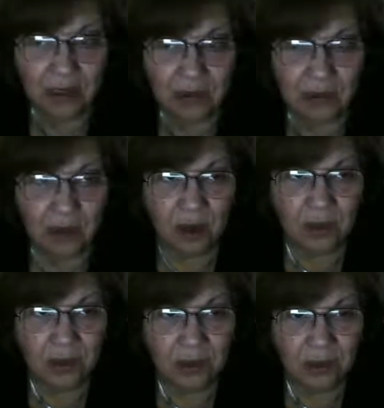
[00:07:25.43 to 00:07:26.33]
So
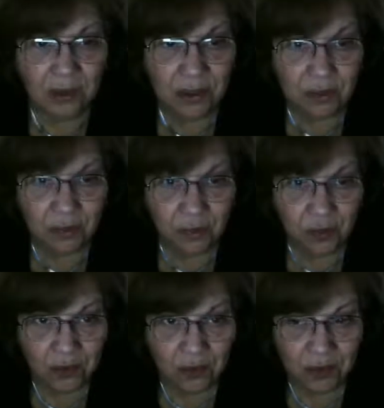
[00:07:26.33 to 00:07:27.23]
I'm still looking
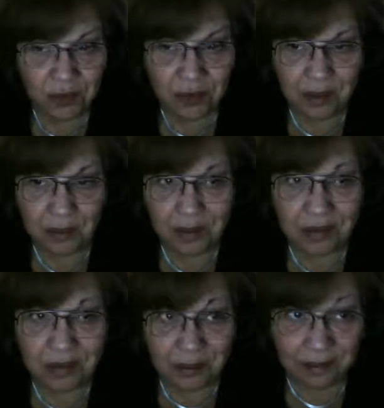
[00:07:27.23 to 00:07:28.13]
for who's
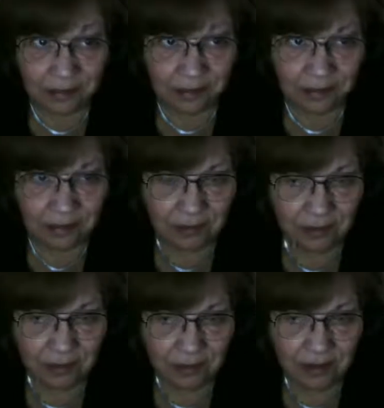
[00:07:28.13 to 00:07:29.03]
claiming Dan,
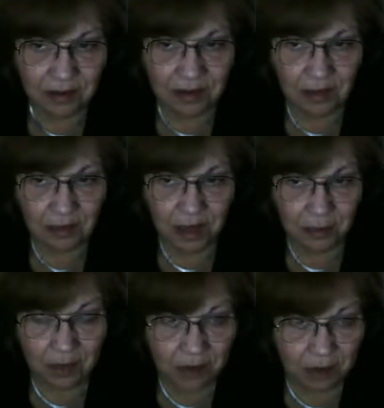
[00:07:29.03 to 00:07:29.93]
because
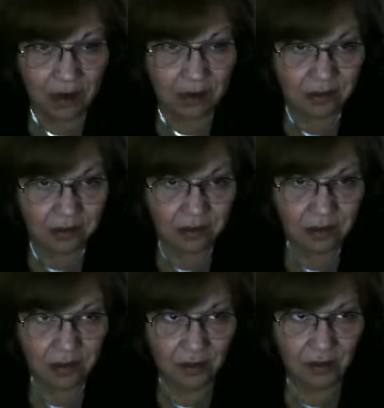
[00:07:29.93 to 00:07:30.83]
in my heart,
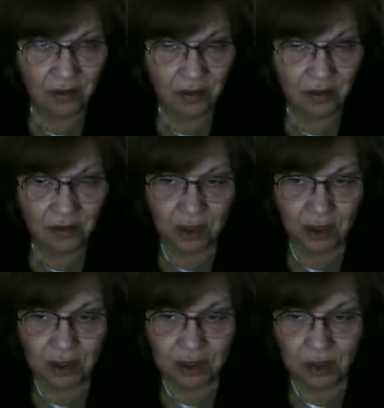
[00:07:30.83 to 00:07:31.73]
the
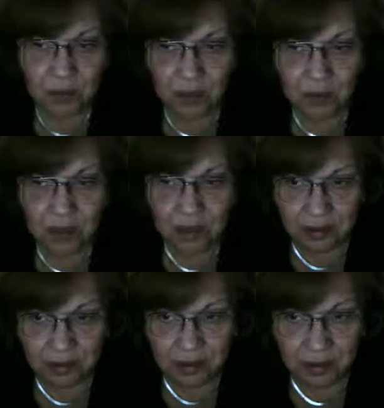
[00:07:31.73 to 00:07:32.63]
gentleman that's with me,
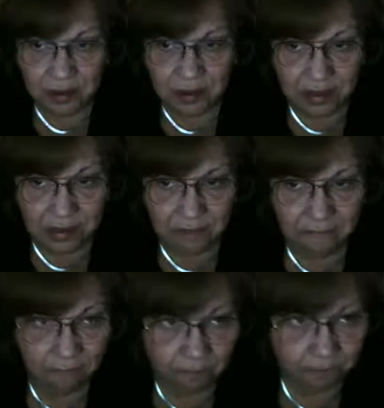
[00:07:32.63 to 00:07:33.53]
his name is Dan.